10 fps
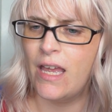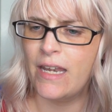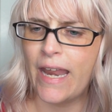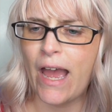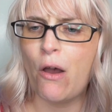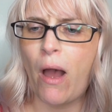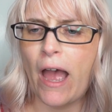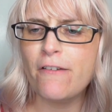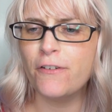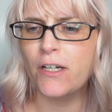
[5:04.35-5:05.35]
Now,
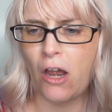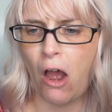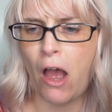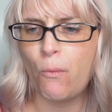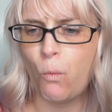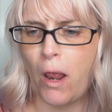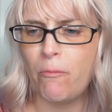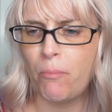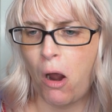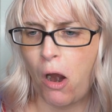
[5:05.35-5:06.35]
I forgot
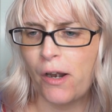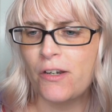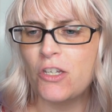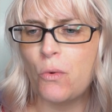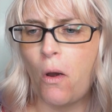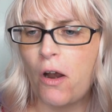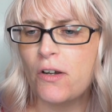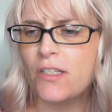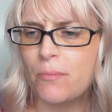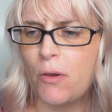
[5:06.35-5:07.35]
one part. You
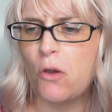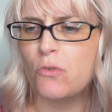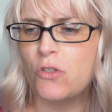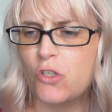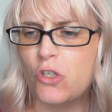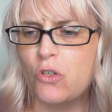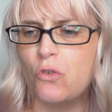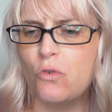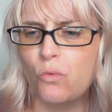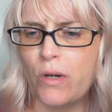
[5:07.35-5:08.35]
are supposed
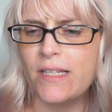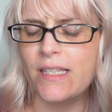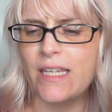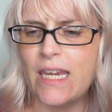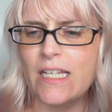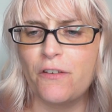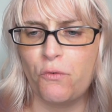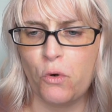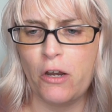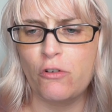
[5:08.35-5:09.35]
to raise the heat to
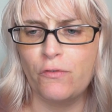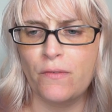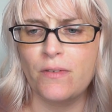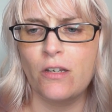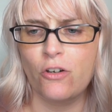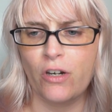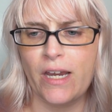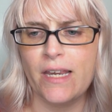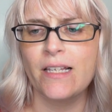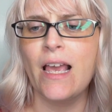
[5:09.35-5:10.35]
450
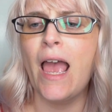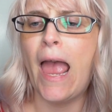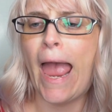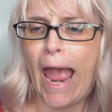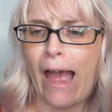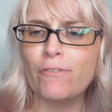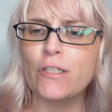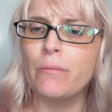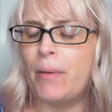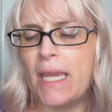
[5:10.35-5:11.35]
degrees
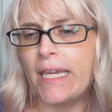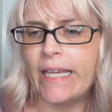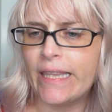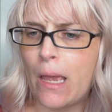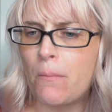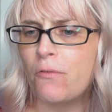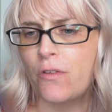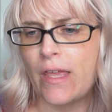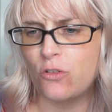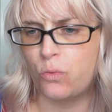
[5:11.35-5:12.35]
after baking them for
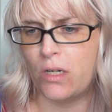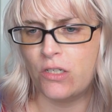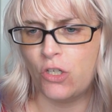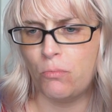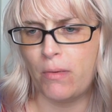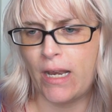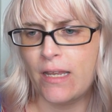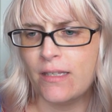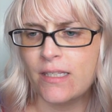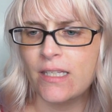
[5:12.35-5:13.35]
that 22
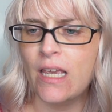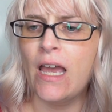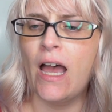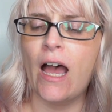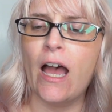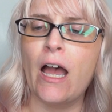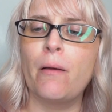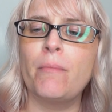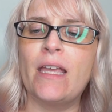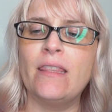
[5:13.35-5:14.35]
minutes.
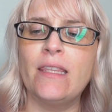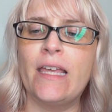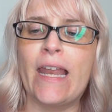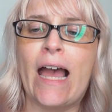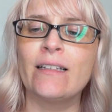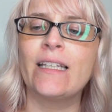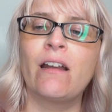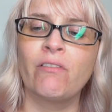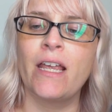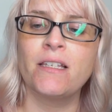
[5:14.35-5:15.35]
And then at
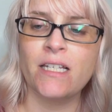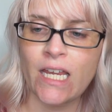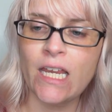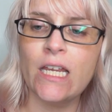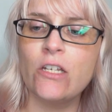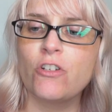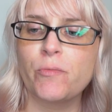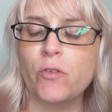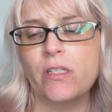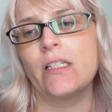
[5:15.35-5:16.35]
that raised heat, you're
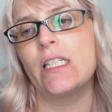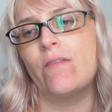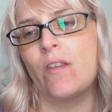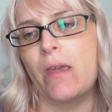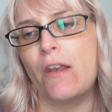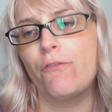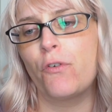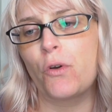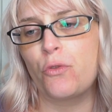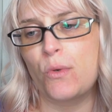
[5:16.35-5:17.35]
supposed to leave them in
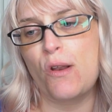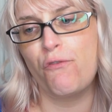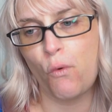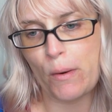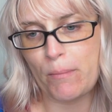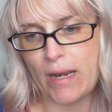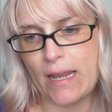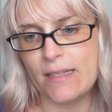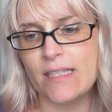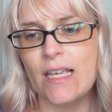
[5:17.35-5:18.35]
for 3 to 4
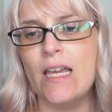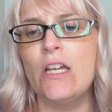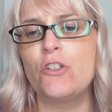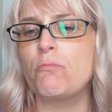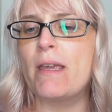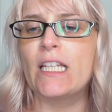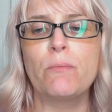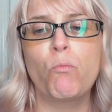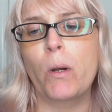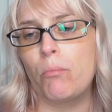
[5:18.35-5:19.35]
minutes to make
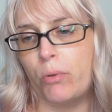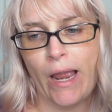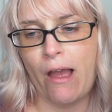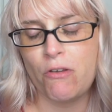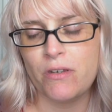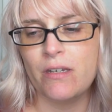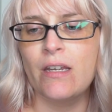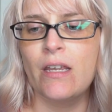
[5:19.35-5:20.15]
them more brown.